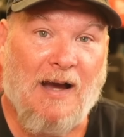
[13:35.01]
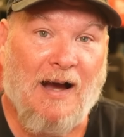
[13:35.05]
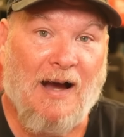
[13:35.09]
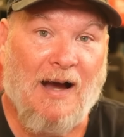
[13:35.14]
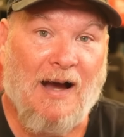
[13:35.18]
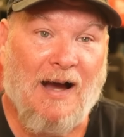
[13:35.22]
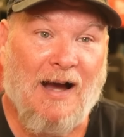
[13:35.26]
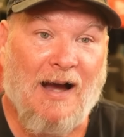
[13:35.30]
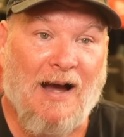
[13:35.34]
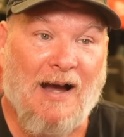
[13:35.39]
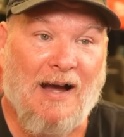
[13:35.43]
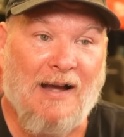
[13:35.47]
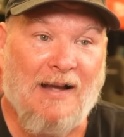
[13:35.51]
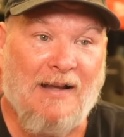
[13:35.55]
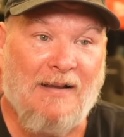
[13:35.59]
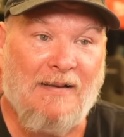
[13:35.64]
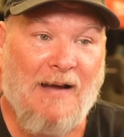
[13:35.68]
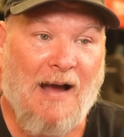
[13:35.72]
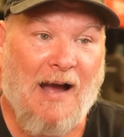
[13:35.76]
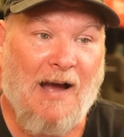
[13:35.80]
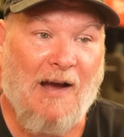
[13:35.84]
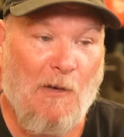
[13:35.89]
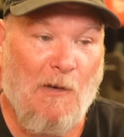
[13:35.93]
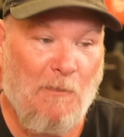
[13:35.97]
Uh,
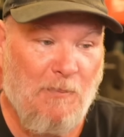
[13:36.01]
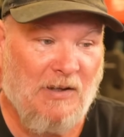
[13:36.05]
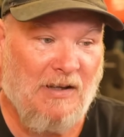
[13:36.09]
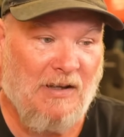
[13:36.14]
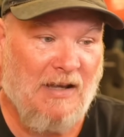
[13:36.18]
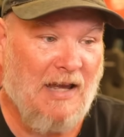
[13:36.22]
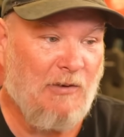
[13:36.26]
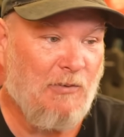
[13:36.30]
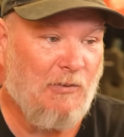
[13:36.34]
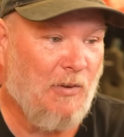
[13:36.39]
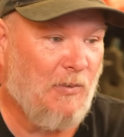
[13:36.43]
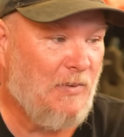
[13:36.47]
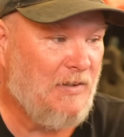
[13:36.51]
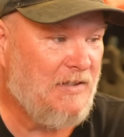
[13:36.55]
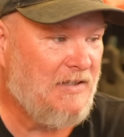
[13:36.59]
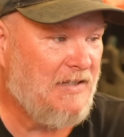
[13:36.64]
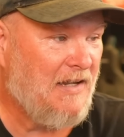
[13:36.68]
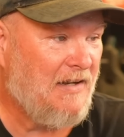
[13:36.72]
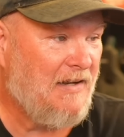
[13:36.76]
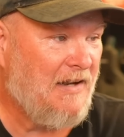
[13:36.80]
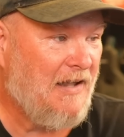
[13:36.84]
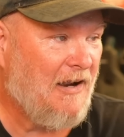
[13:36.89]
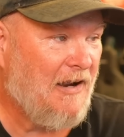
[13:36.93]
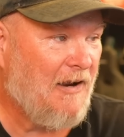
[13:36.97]
I hope you like what we
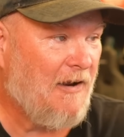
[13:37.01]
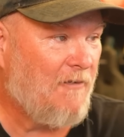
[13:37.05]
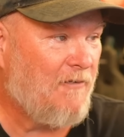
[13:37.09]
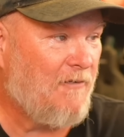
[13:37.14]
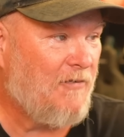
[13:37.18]
did here.